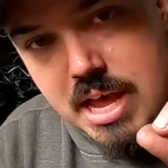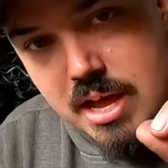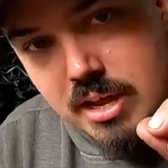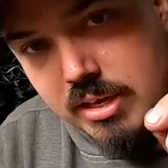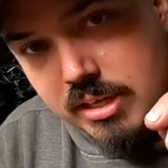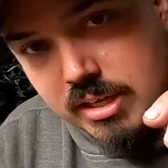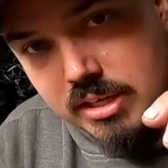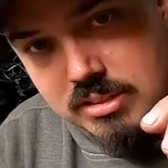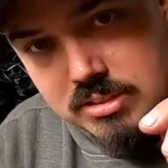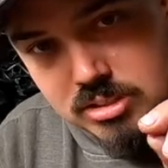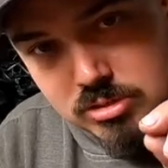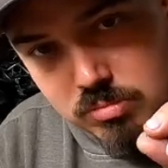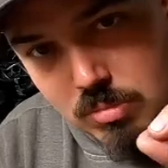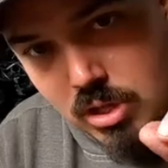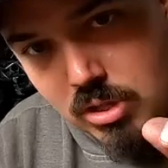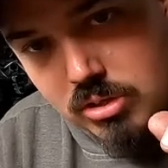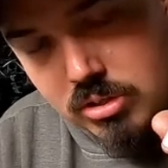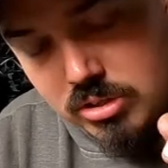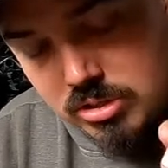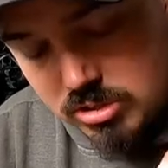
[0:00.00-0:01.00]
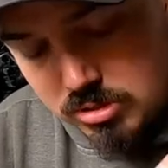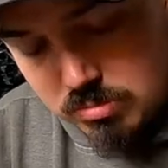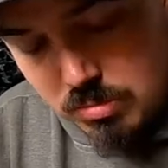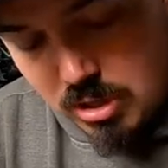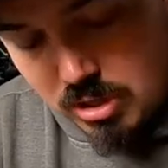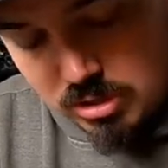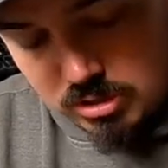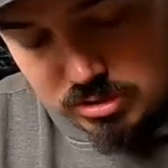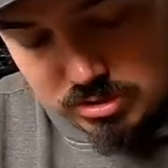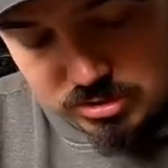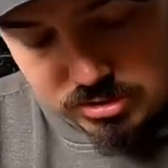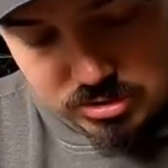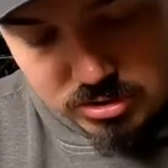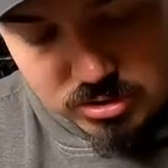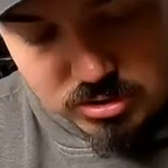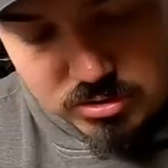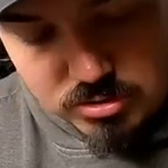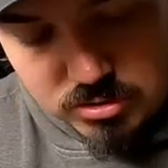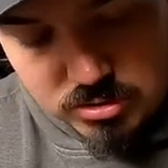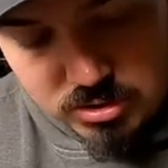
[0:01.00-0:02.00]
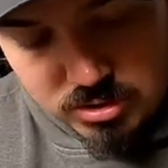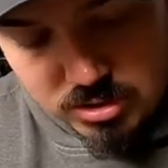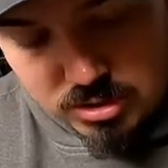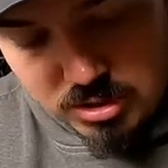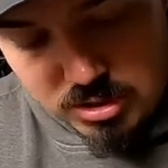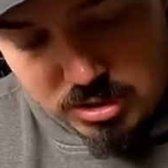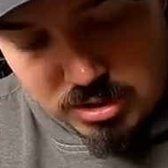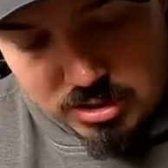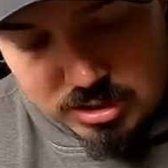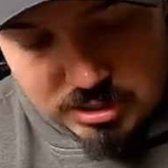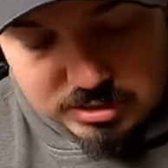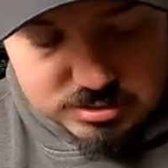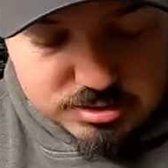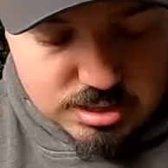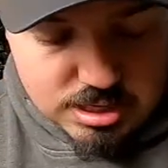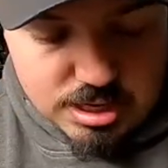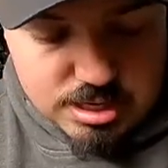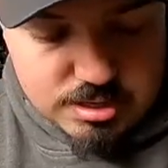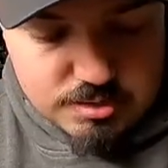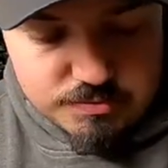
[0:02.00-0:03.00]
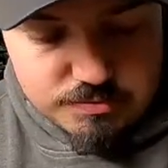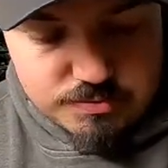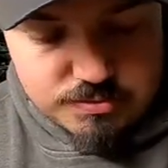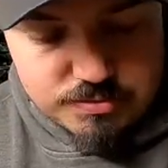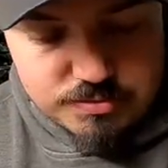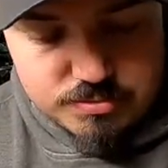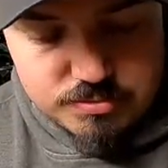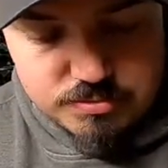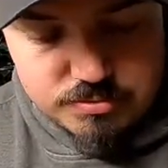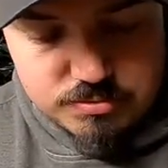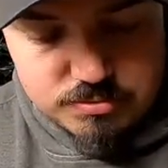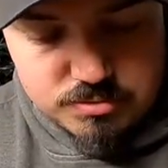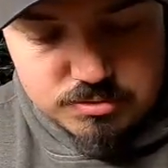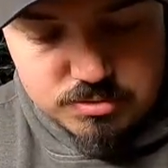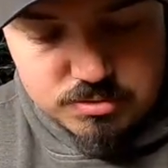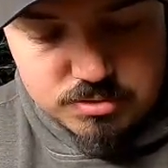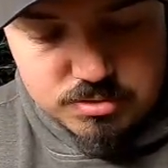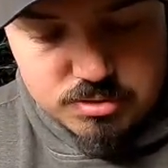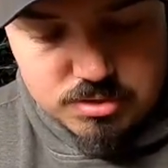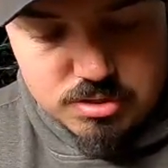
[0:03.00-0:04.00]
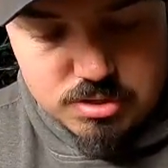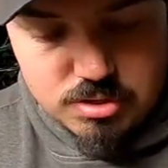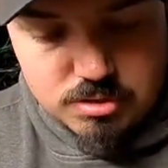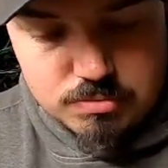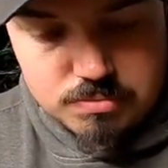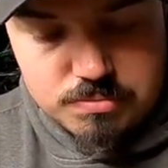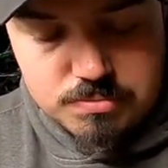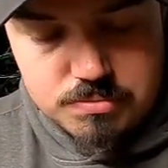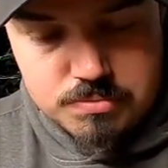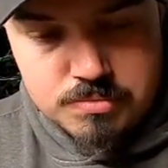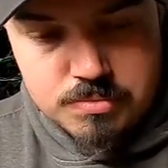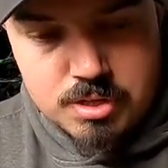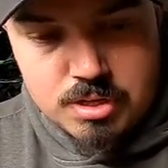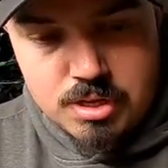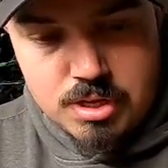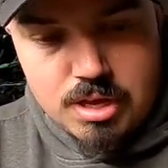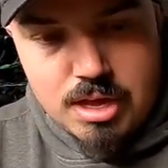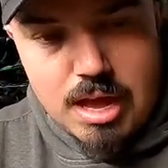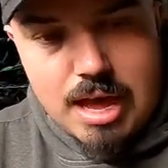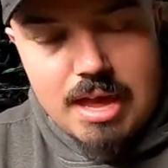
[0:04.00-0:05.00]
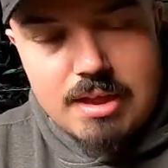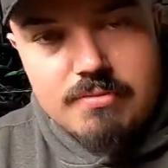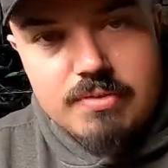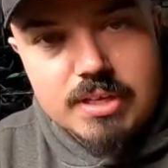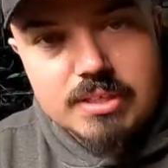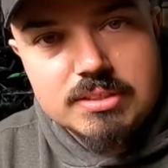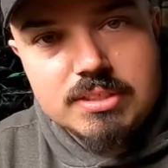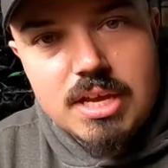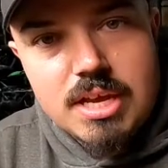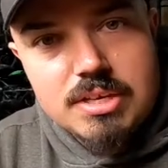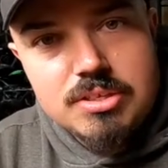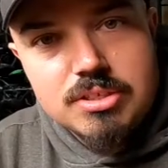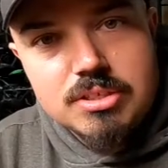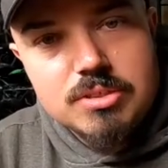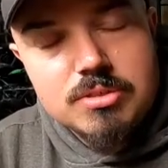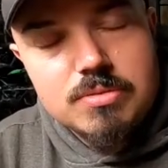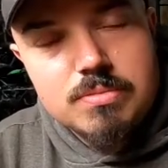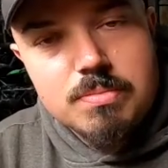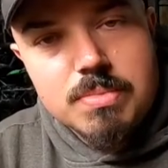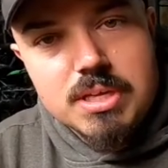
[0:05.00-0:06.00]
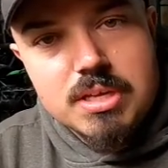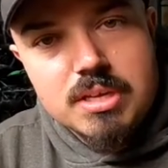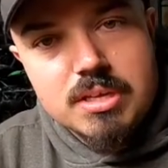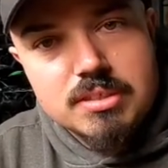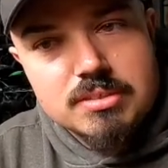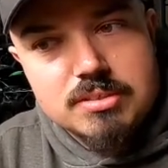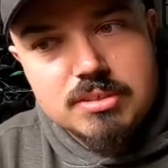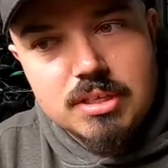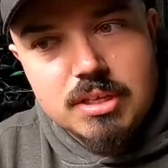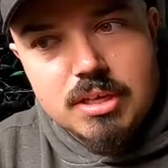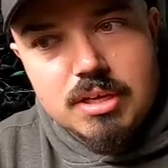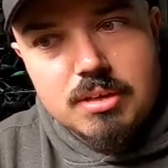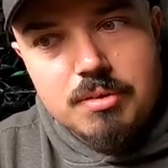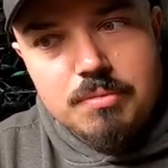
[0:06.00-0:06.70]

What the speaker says: down and gets smaller and smaller. So that's kind of, you know, advantageous, because